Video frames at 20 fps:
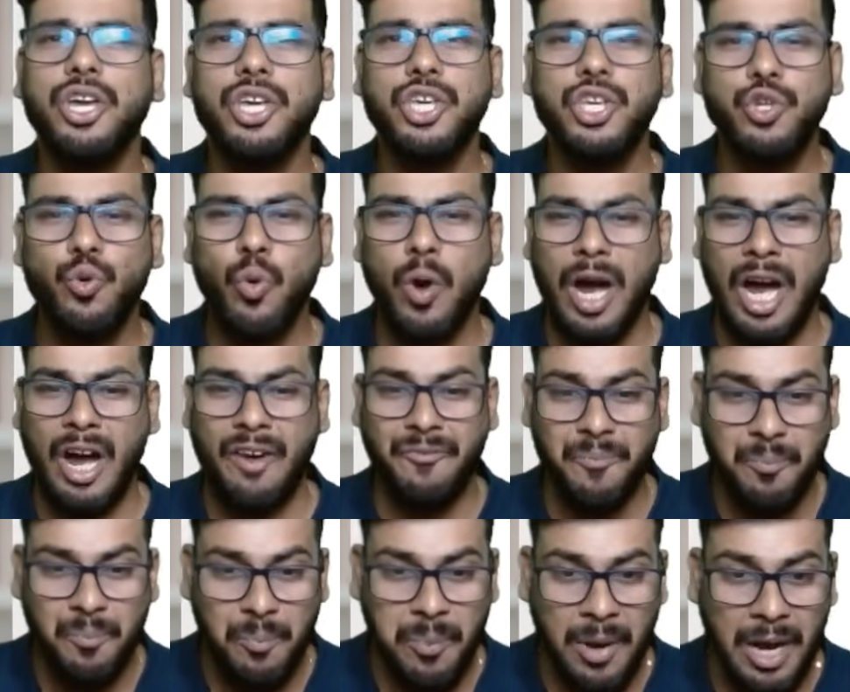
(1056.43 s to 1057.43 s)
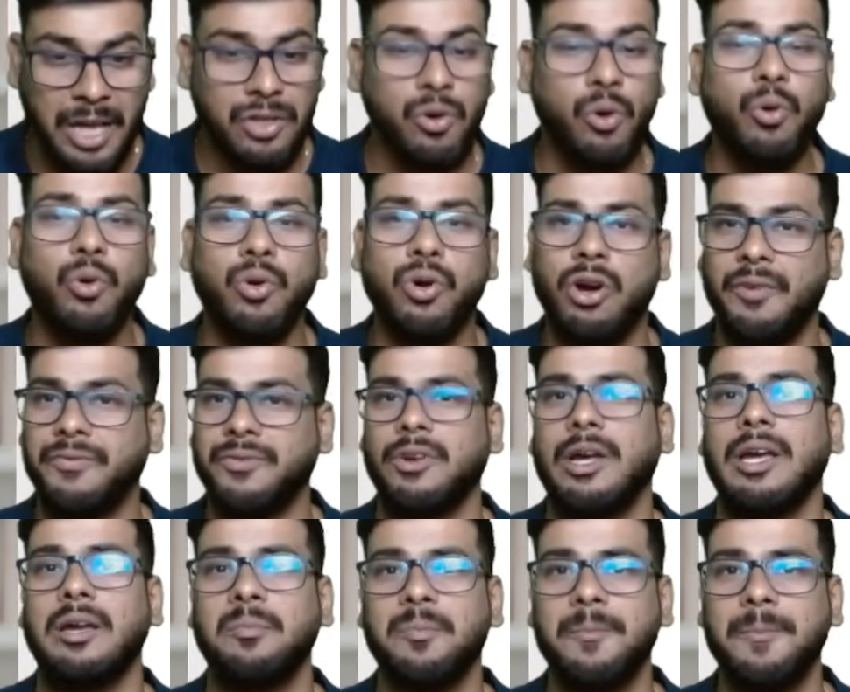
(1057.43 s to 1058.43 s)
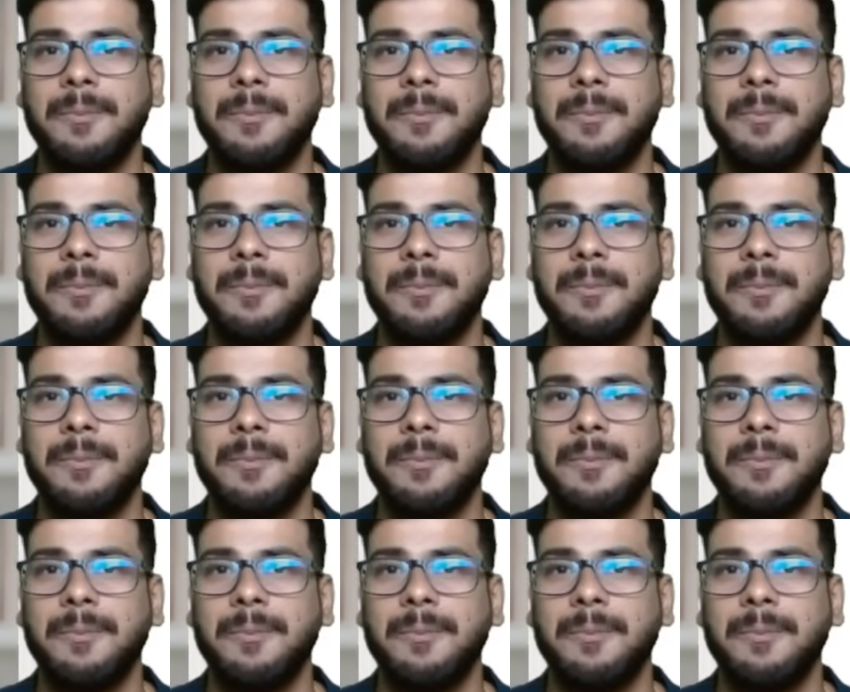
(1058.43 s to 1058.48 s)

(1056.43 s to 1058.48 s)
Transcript: You have plethora of time.